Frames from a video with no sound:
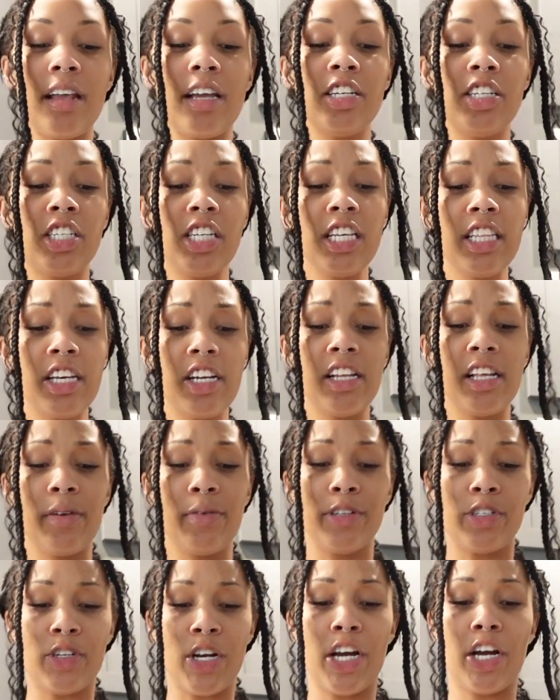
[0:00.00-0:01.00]
she literally
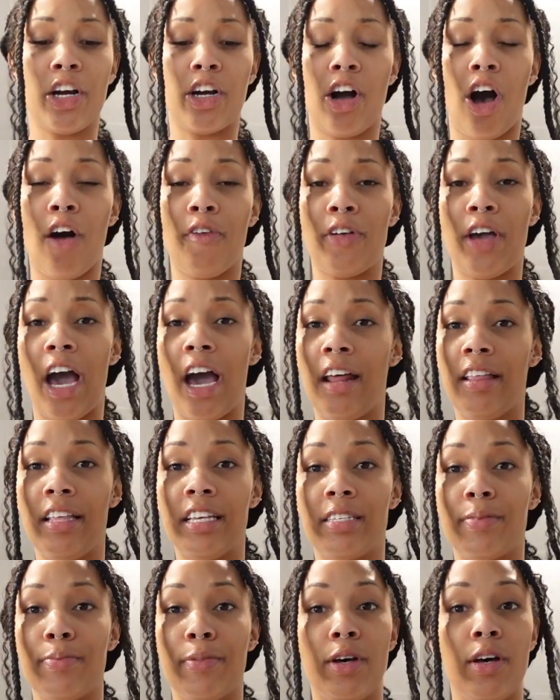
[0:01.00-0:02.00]
would drink her coffee out of
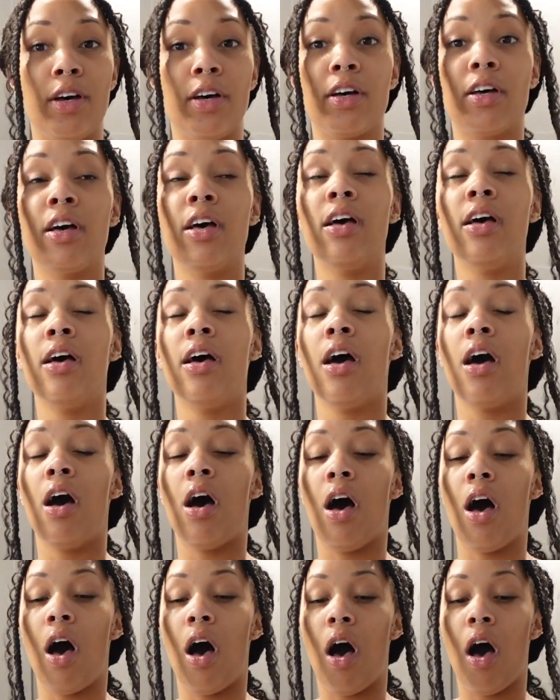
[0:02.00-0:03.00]
this mug.
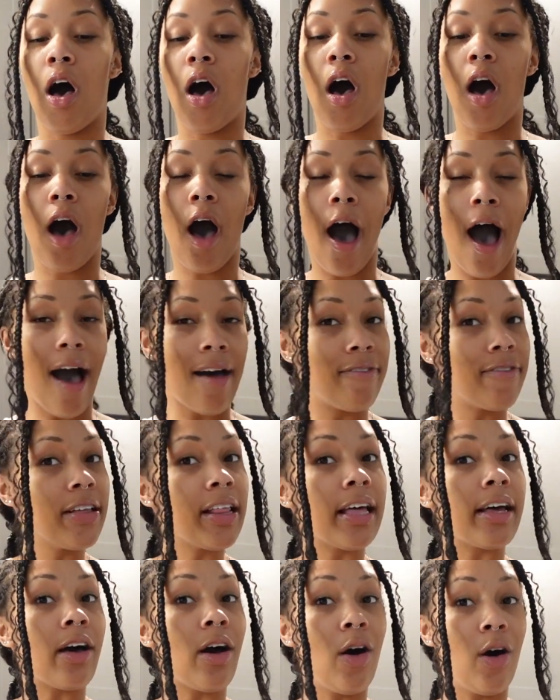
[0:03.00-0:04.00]
I feel
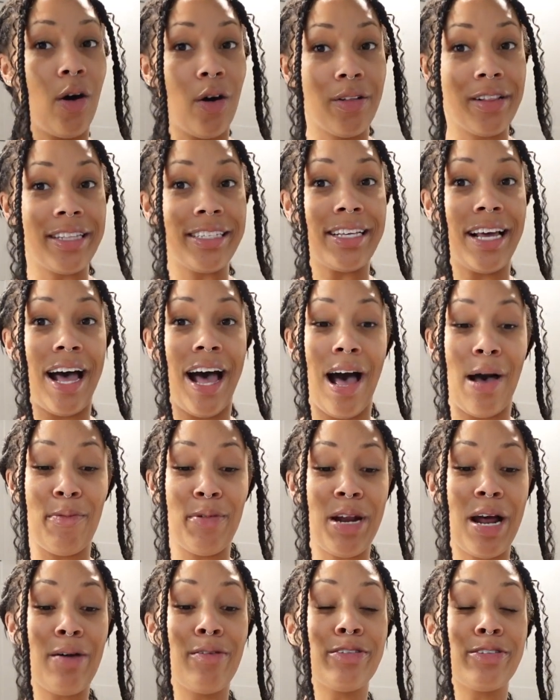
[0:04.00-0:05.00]
like all the time
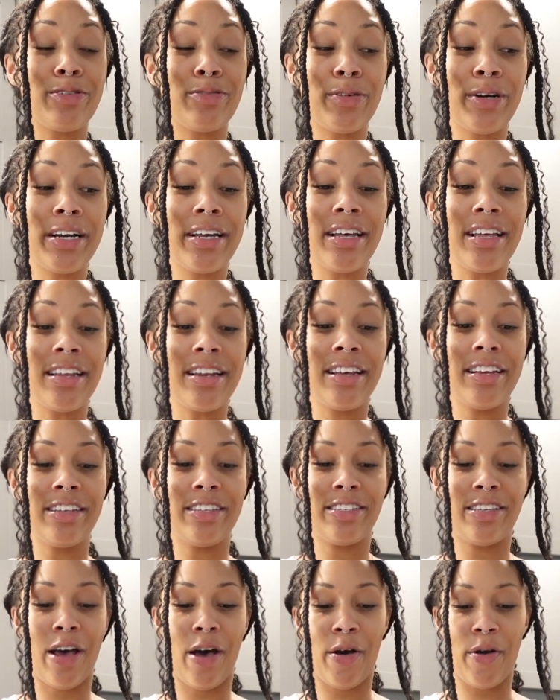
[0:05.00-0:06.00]
when I was around.
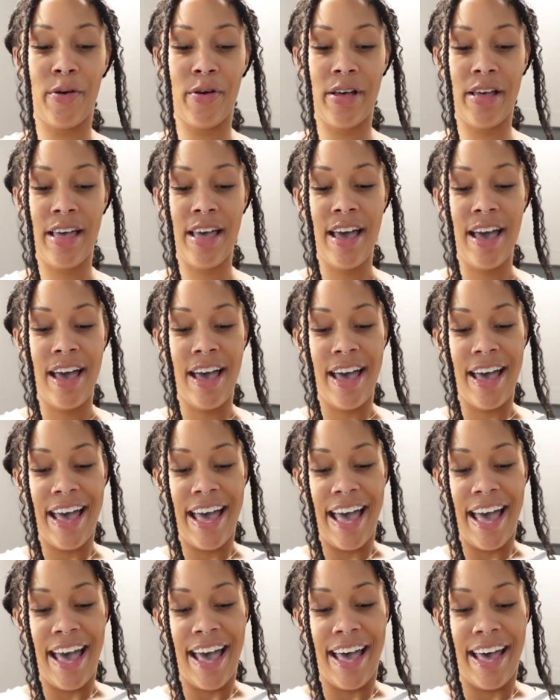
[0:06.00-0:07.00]
So
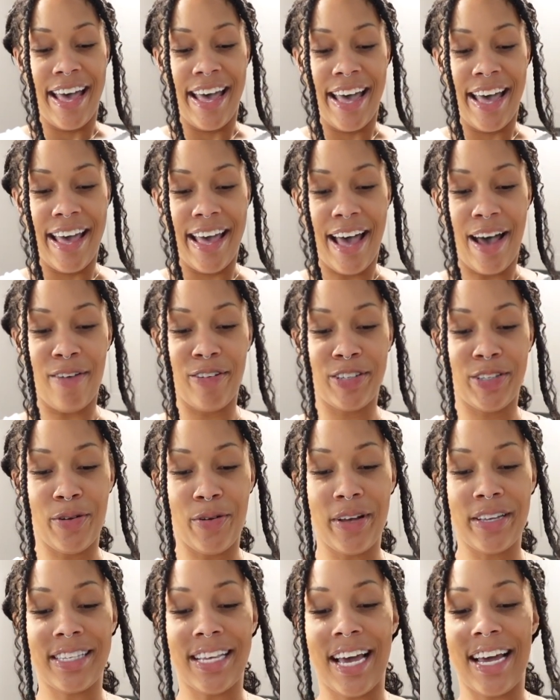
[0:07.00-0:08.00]
I was so
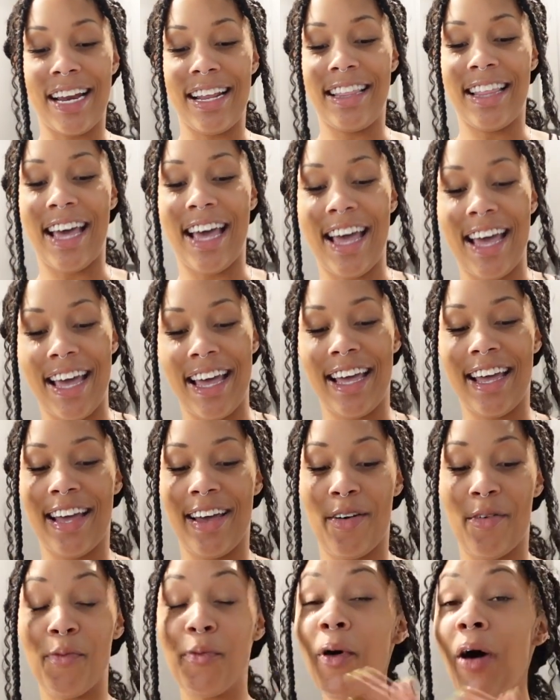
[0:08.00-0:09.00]
excited that
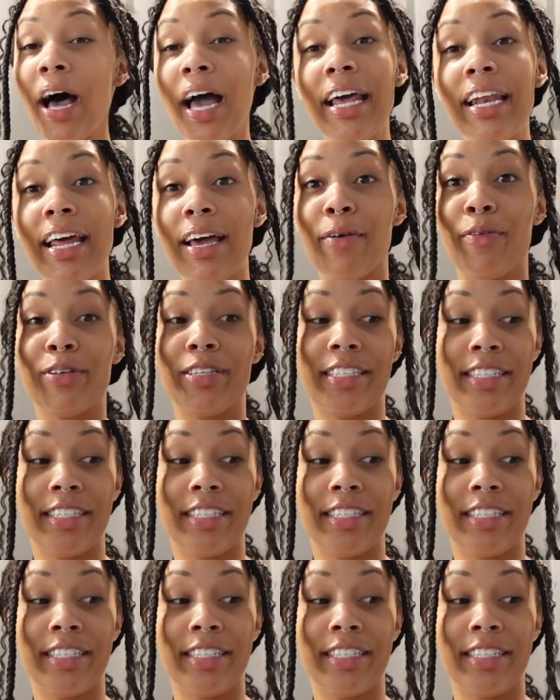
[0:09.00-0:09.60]
one, it was